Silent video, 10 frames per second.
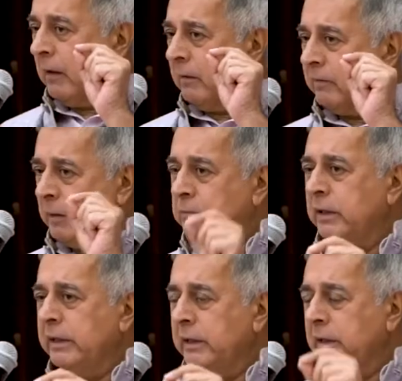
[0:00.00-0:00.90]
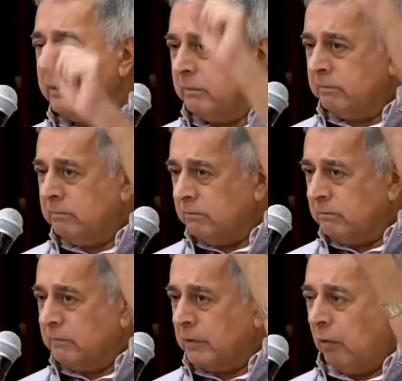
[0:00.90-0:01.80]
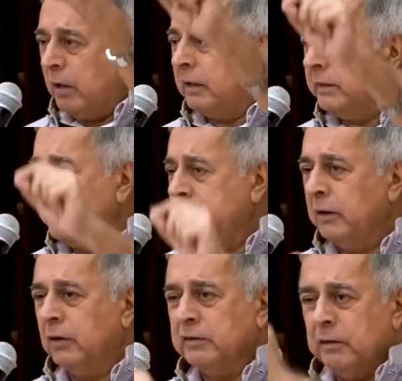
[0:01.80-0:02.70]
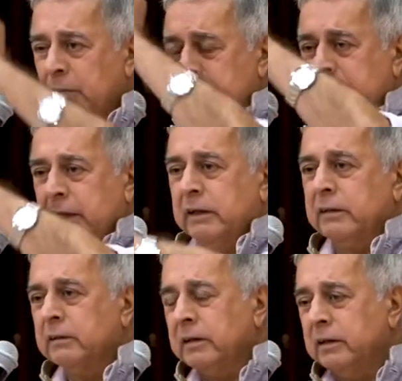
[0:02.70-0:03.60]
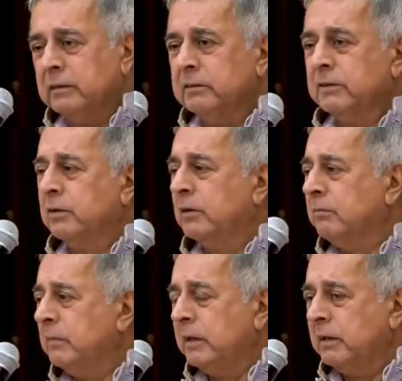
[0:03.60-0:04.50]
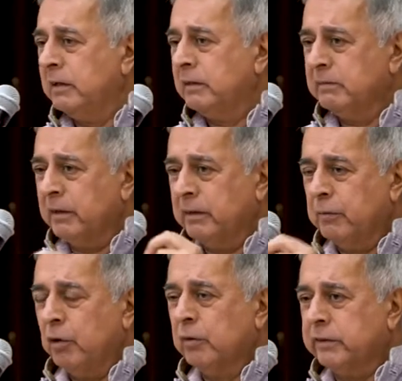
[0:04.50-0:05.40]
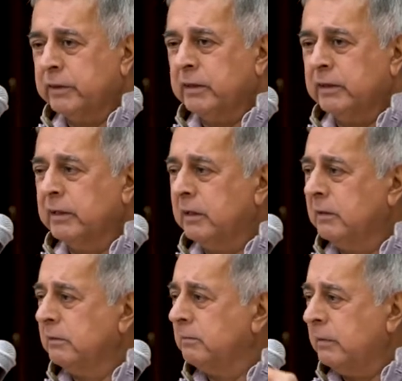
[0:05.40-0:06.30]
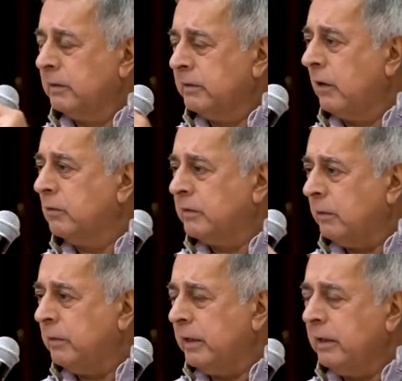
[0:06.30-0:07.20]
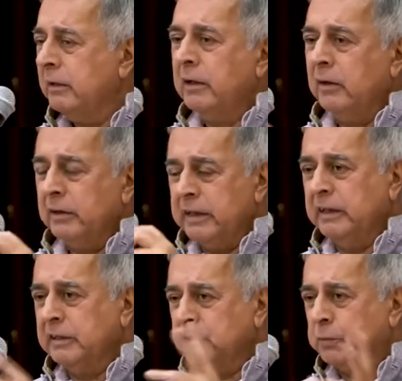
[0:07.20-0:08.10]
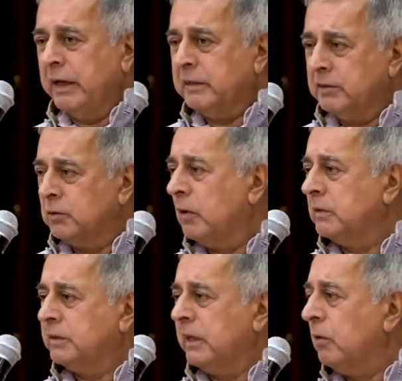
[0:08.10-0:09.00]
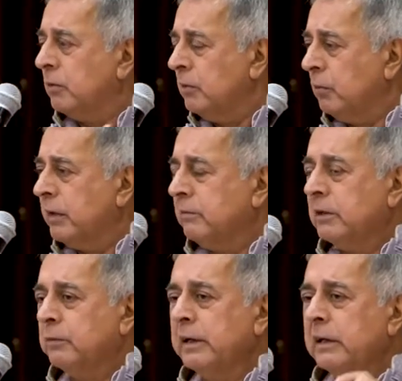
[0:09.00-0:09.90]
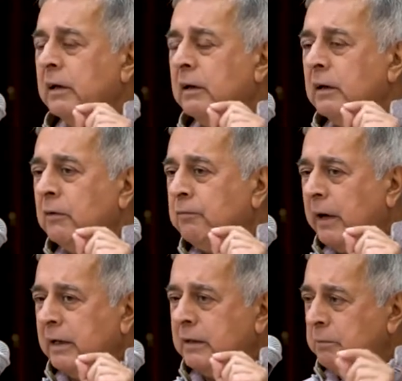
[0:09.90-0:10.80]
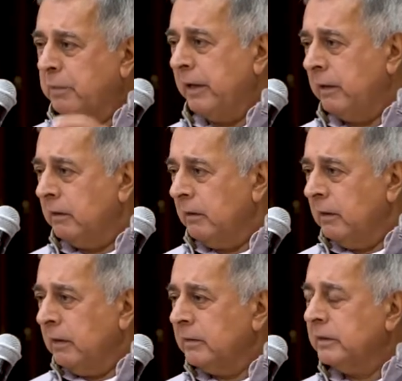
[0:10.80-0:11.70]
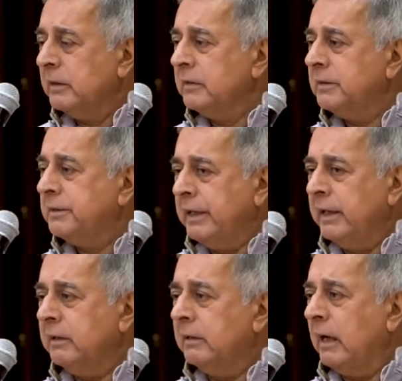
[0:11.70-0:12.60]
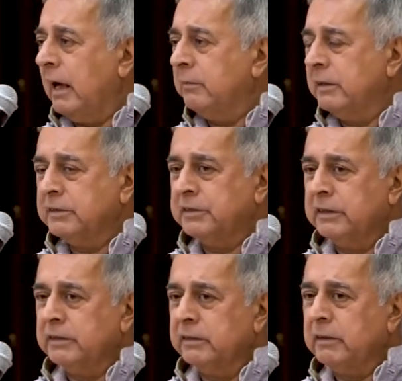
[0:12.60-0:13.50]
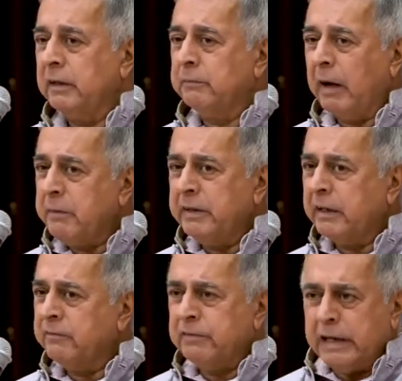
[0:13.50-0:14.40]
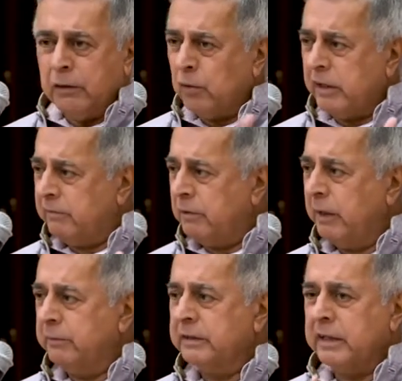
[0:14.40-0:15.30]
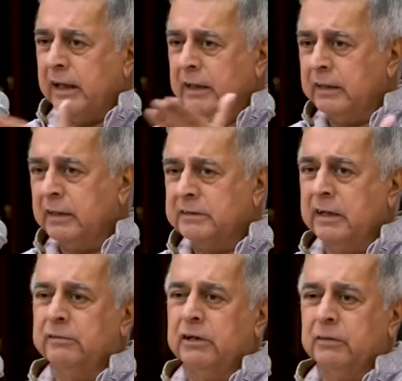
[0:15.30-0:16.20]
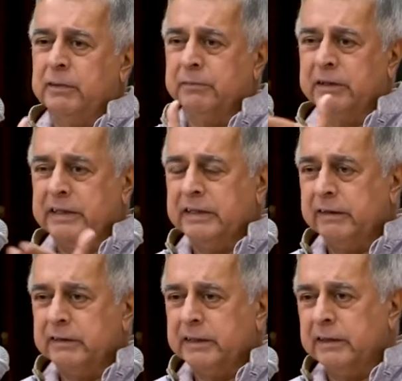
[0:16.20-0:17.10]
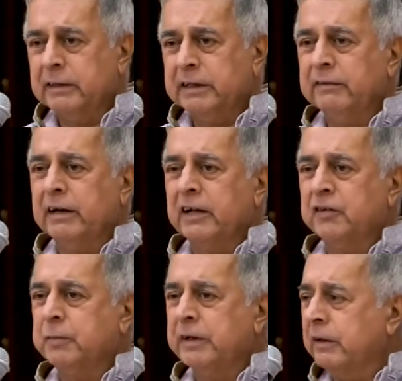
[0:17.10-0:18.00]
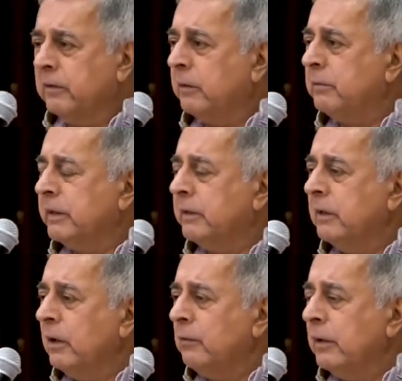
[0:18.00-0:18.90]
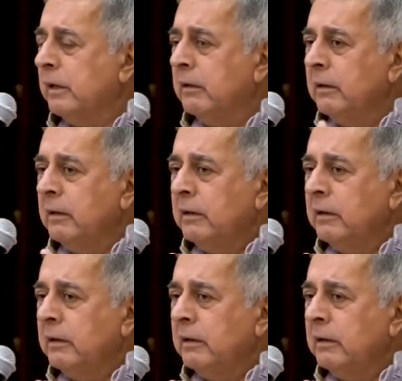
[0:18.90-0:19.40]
somebody in Guwahati or somebody in, a remote little town somewhere, east, west, north, south, whatever, will file a complaint. The state administration, and might be at a very low level, might be a Thanedar's level, or might be a DYSP or somebody, will